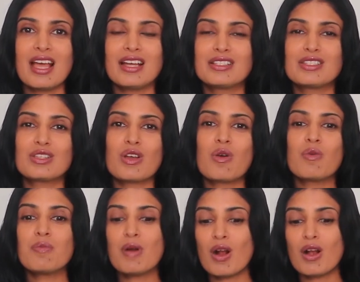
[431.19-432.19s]
And
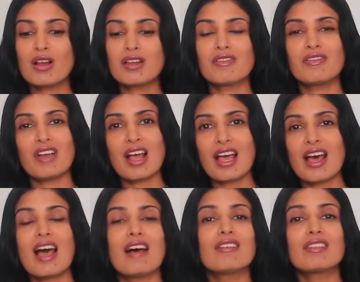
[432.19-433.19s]
so part of a
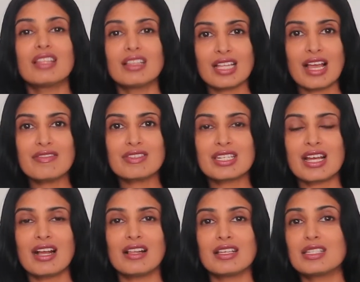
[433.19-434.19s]
healthy
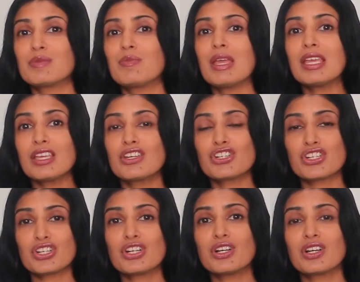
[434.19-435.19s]
lifestyle is making
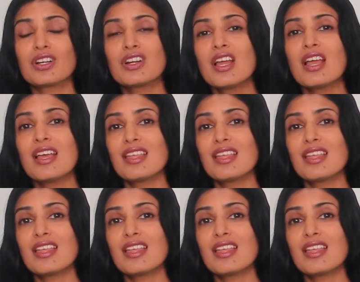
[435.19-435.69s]
sure